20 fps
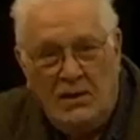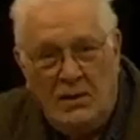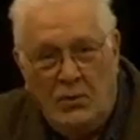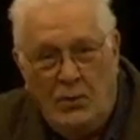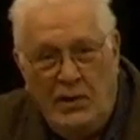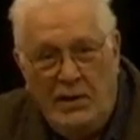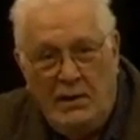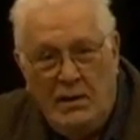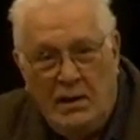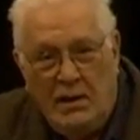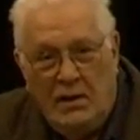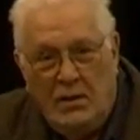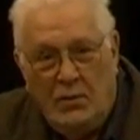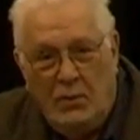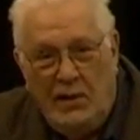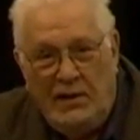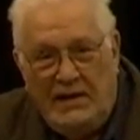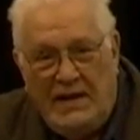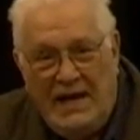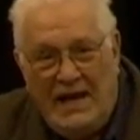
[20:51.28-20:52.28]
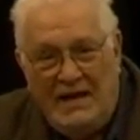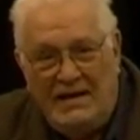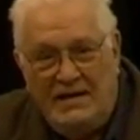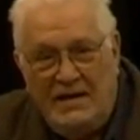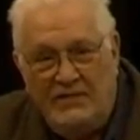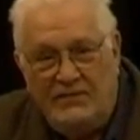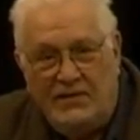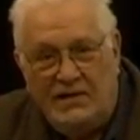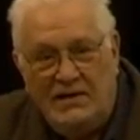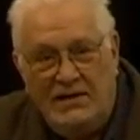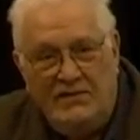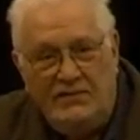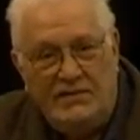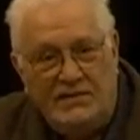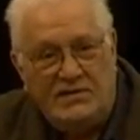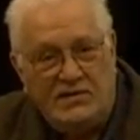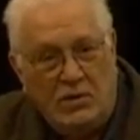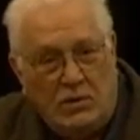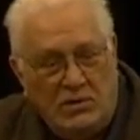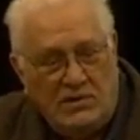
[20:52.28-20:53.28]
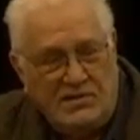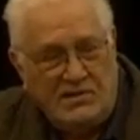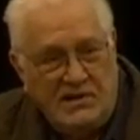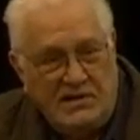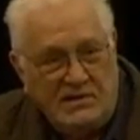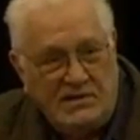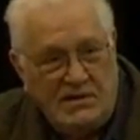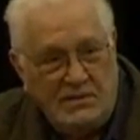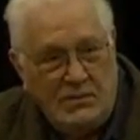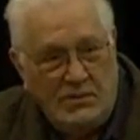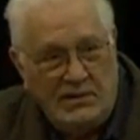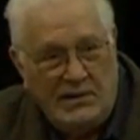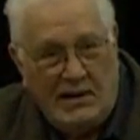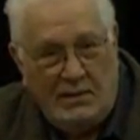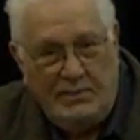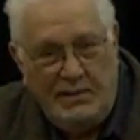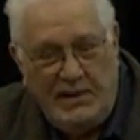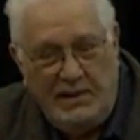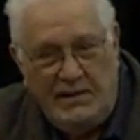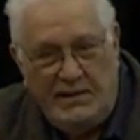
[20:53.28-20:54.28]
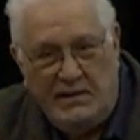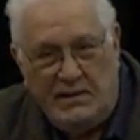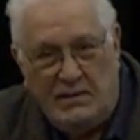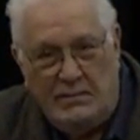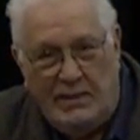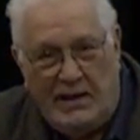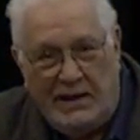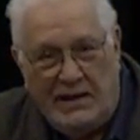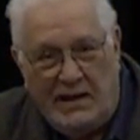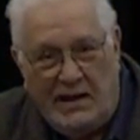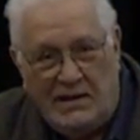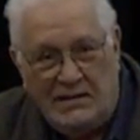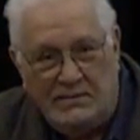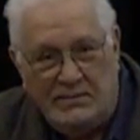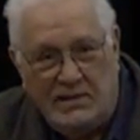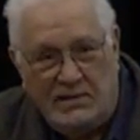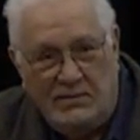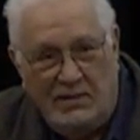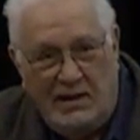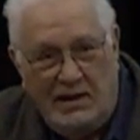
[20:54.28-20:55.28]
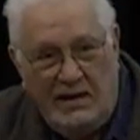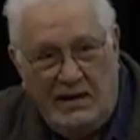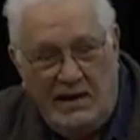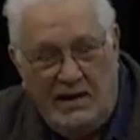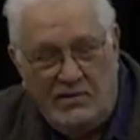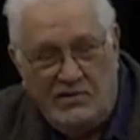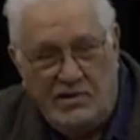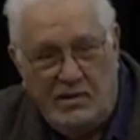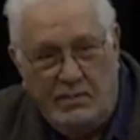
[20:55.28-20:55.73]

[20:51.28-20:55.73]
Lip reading: We can't even leave the solar system without being killed by cosmic radiation.